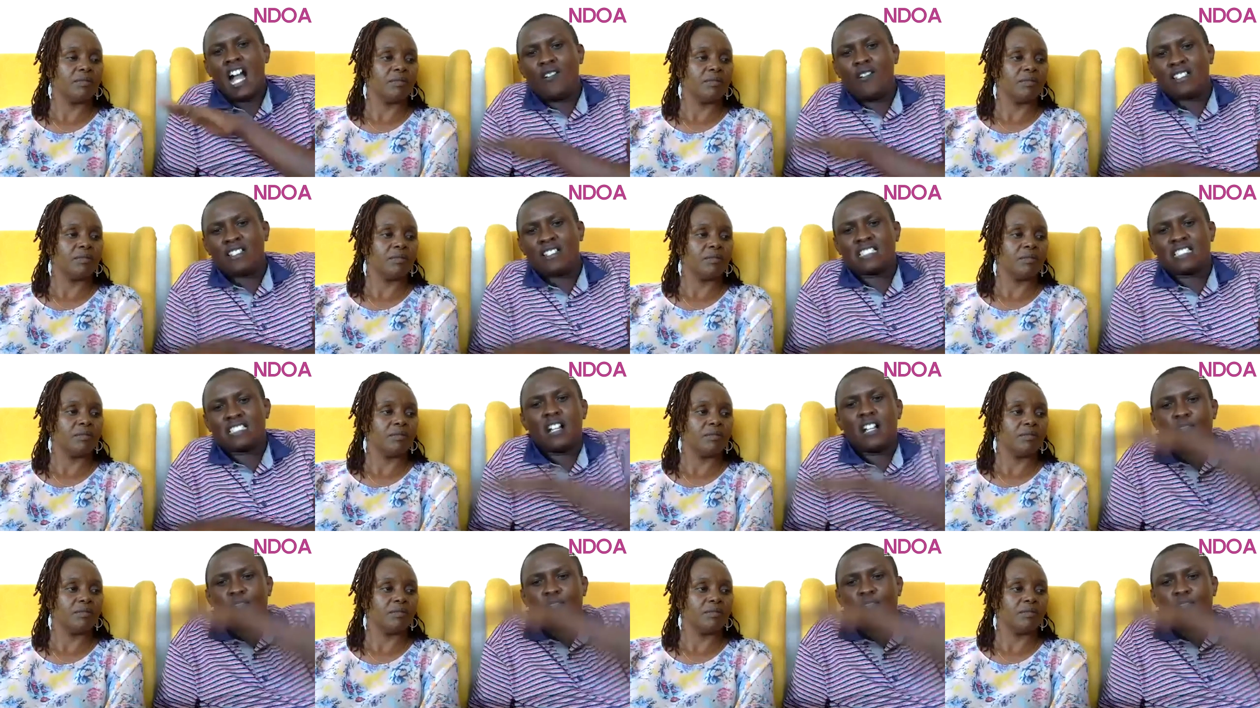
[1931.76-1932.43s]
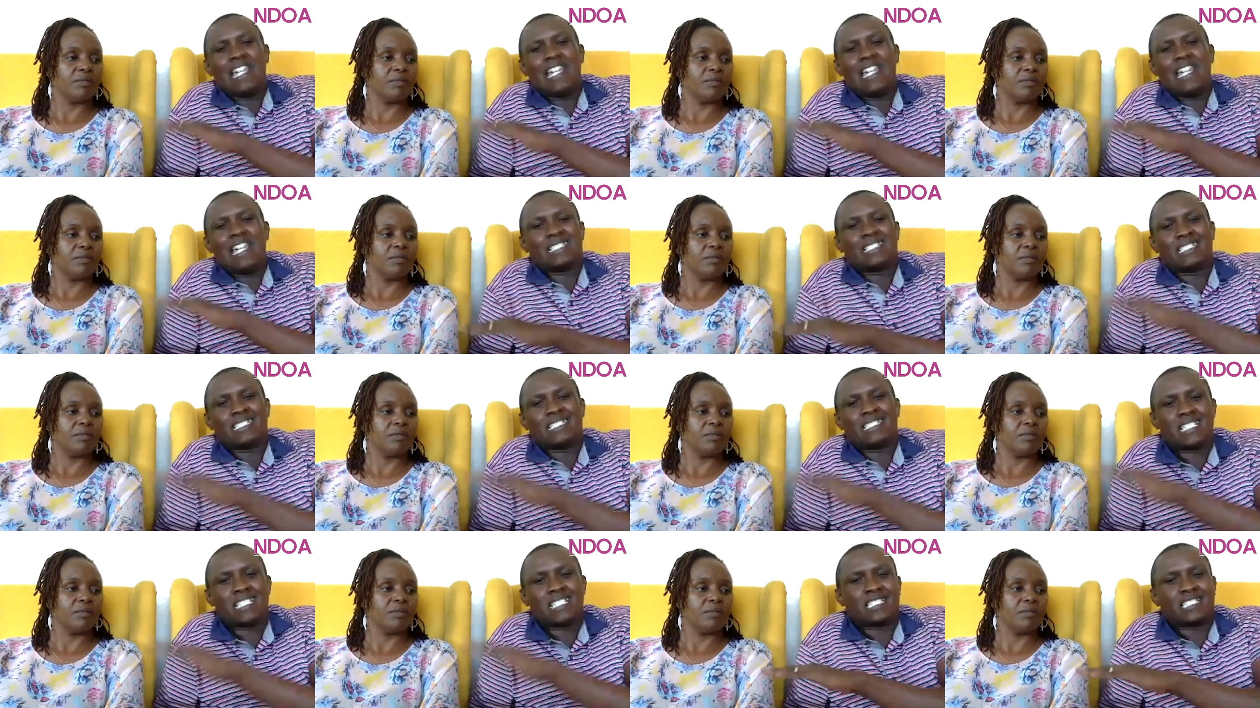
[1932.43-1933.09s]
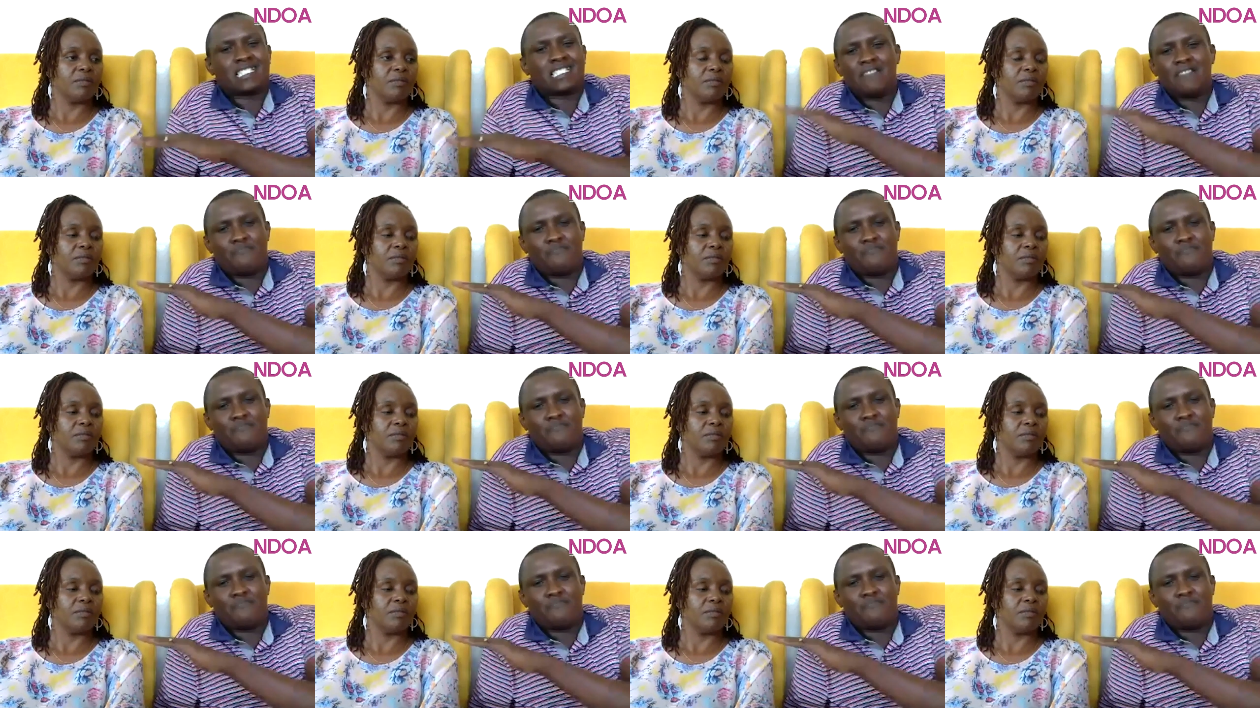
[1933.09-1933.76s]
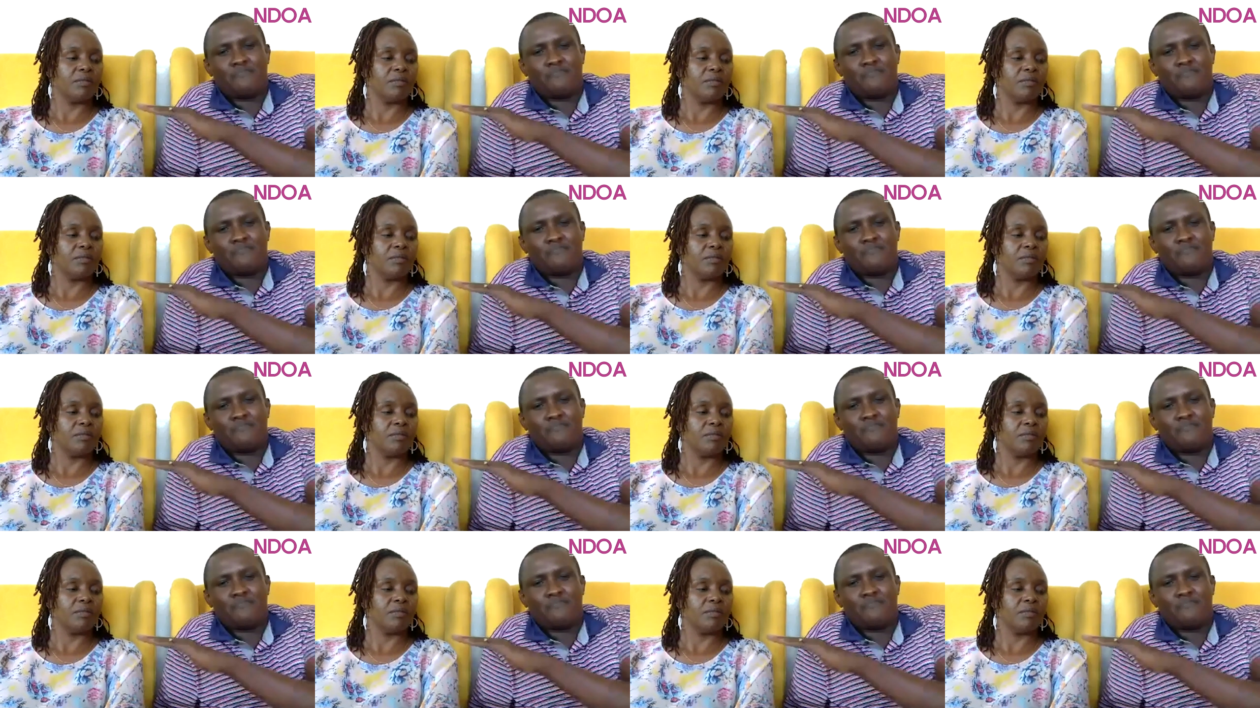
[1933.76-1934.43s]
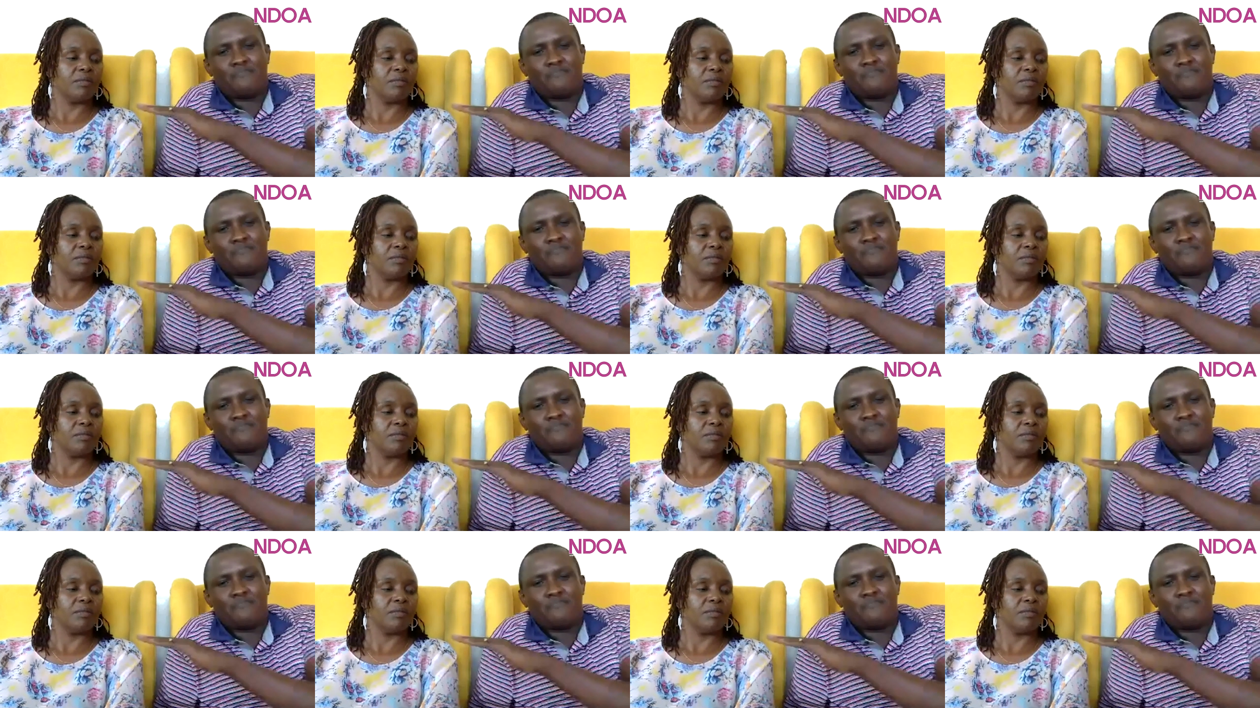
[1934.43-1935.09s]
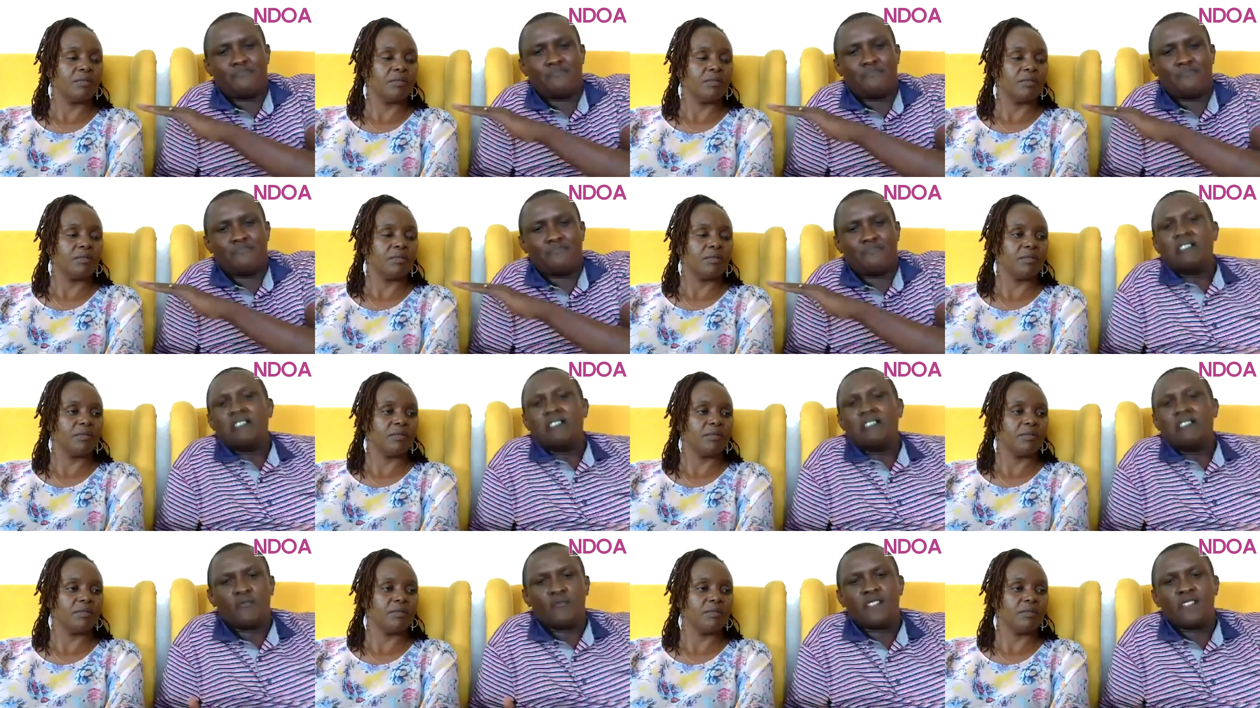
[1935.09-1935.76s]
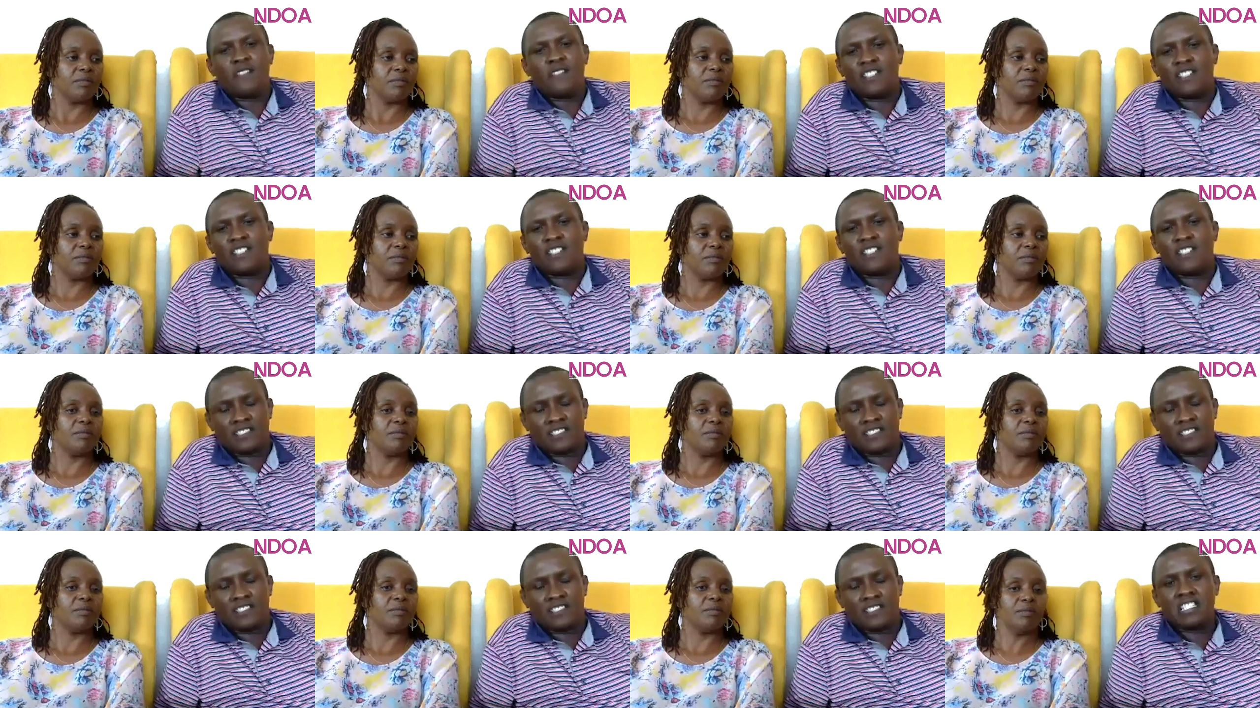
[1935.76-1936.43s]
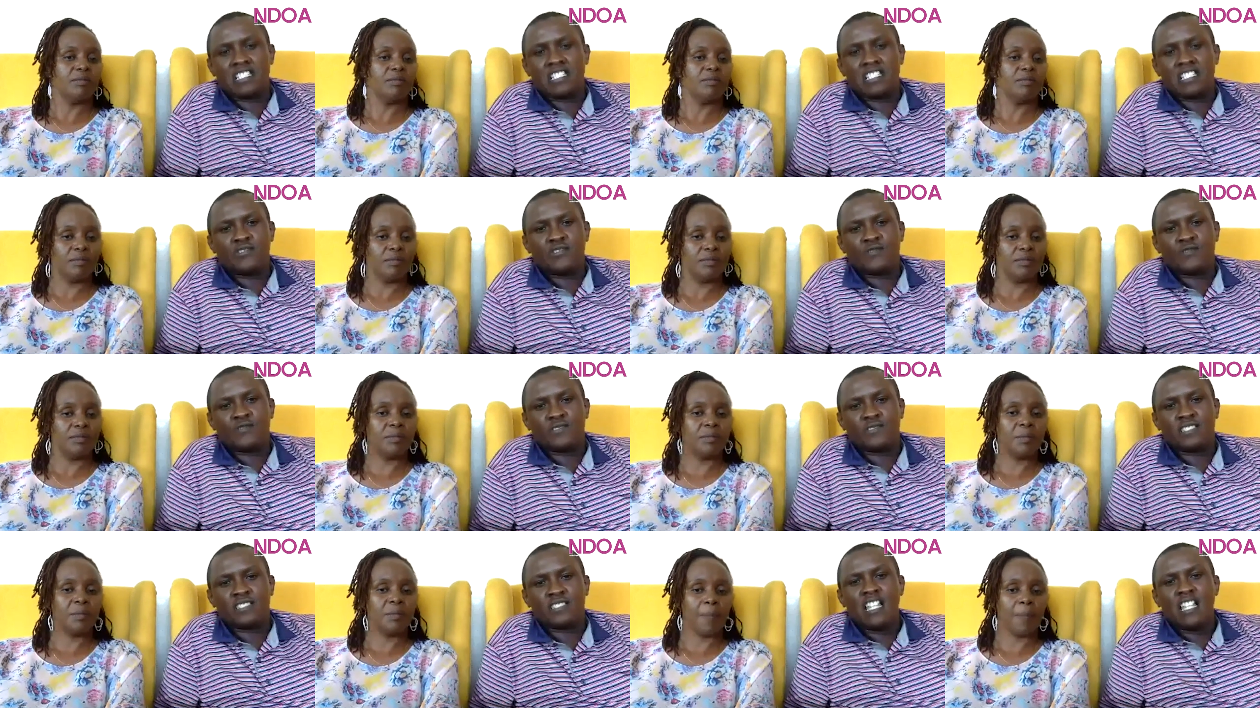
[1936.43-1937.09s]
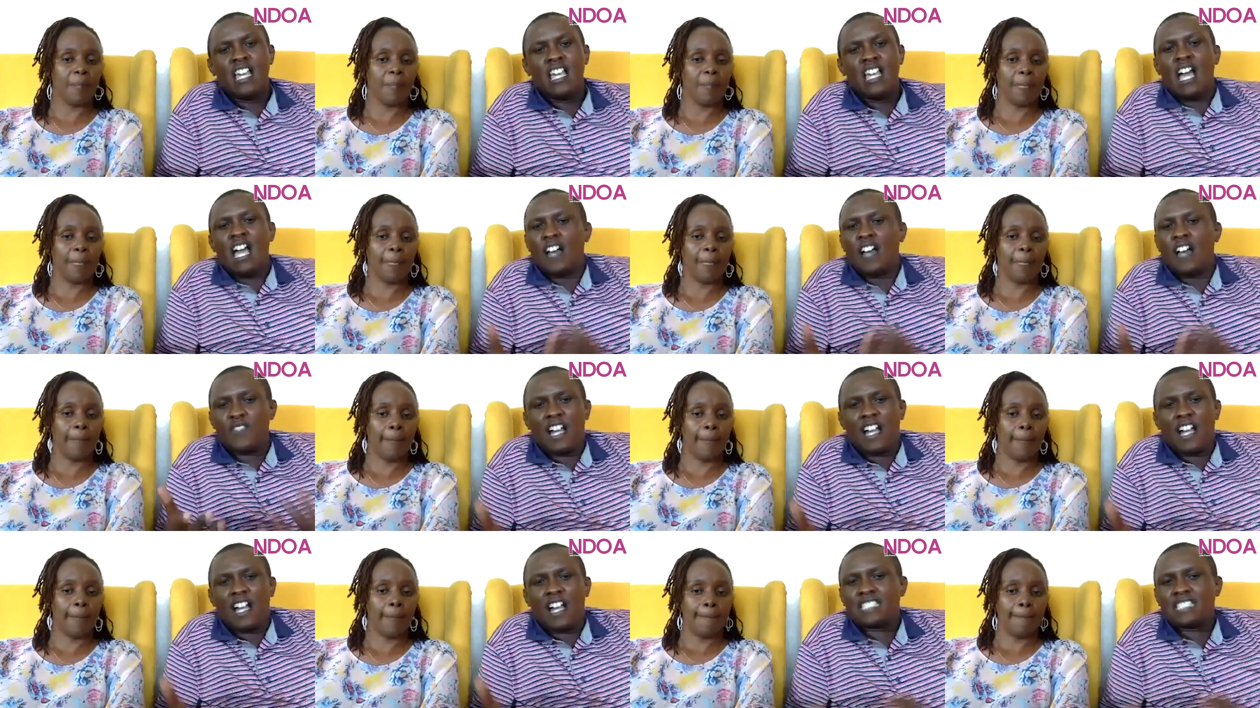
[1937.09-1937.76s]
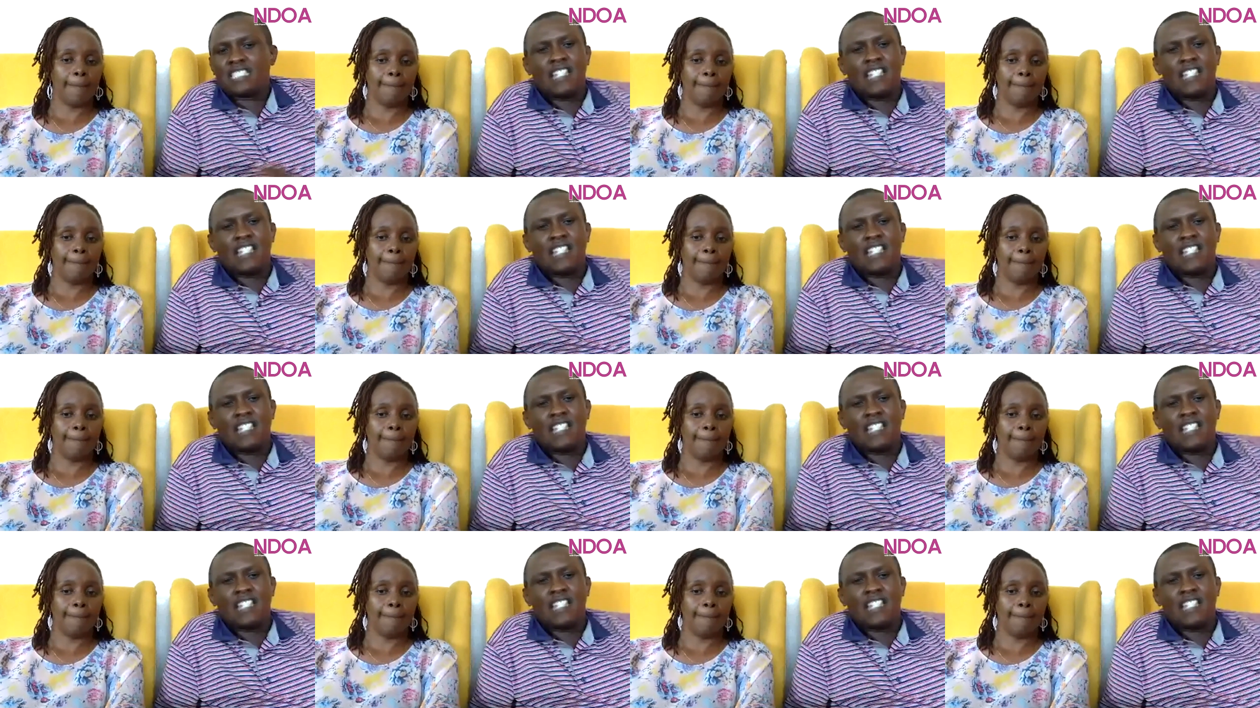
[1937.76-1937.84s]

Speaker 1: our tank fillers conversations yeah. need to be like 60%, and then the 40 is where we're addressing issues.